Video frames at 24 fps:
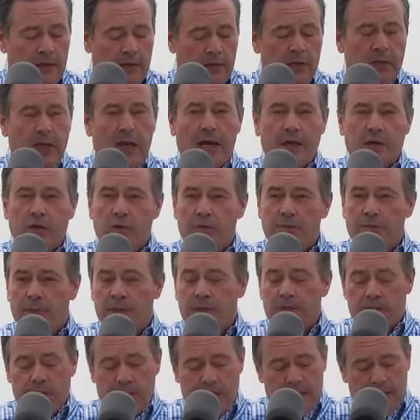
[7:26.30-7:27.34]
Saskatchewan,
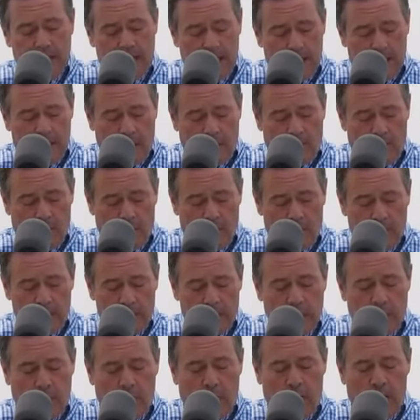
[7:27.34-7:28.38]
BC, and Alberta.
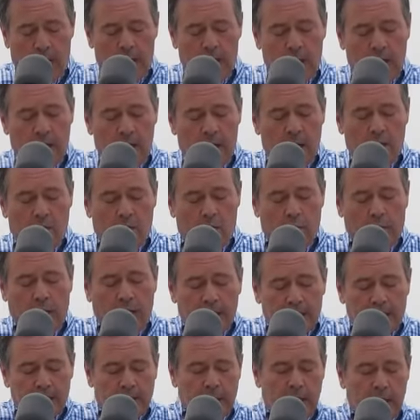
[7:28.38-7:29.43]
So I would
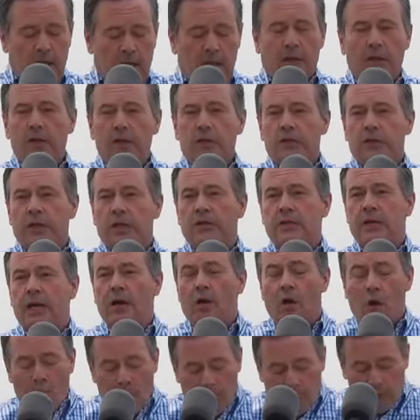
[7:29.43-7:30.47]
like to take this as a
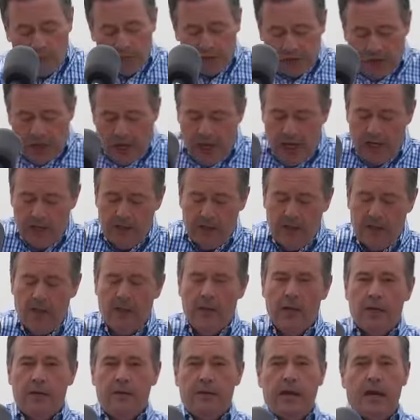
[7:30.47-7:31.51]
hopeful sign
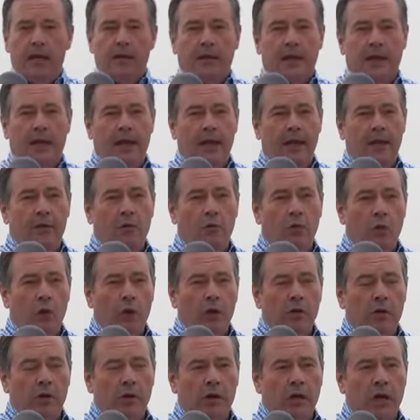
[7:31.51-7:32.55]
that they
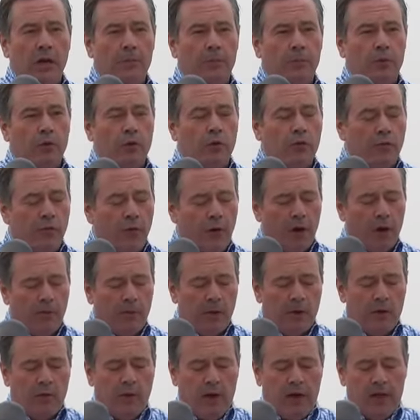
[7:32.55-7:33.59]
will approve our
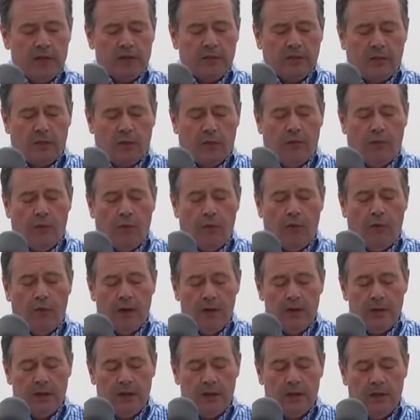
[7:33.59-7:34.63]
request for full
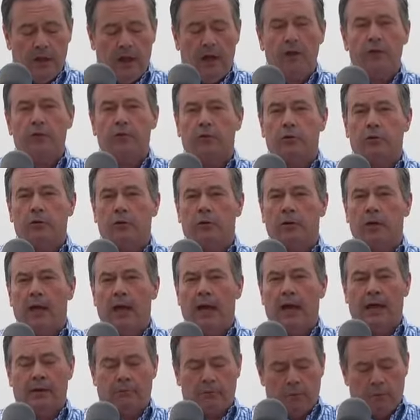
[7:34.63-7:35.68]
funding under
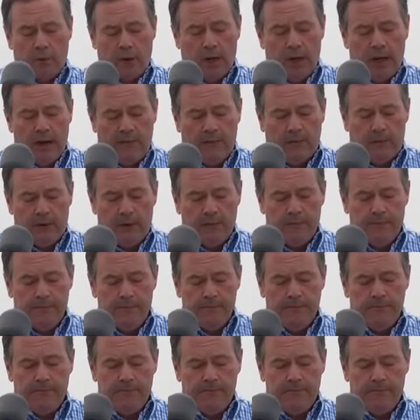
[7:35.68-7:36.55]
agri-recovery.